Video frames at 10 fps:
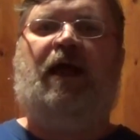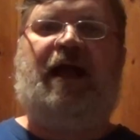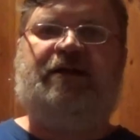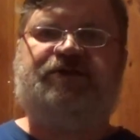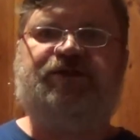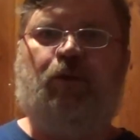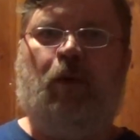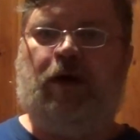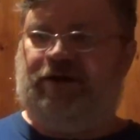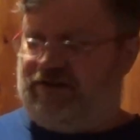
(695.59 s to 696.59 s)
and so
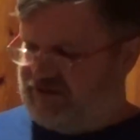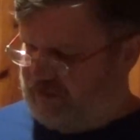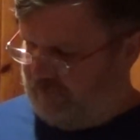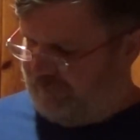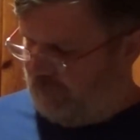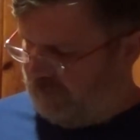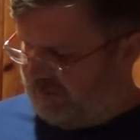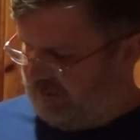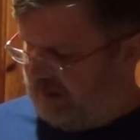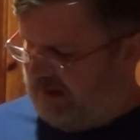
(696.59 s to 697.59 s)
on and so forth.
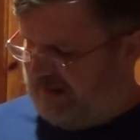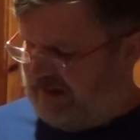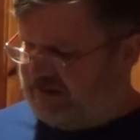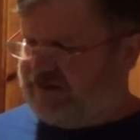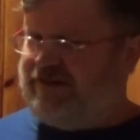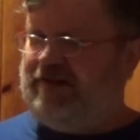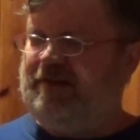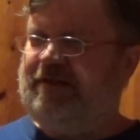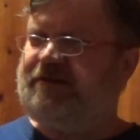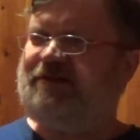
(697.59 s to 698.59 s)
And I guess
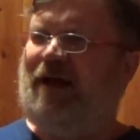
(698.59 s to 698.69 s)
this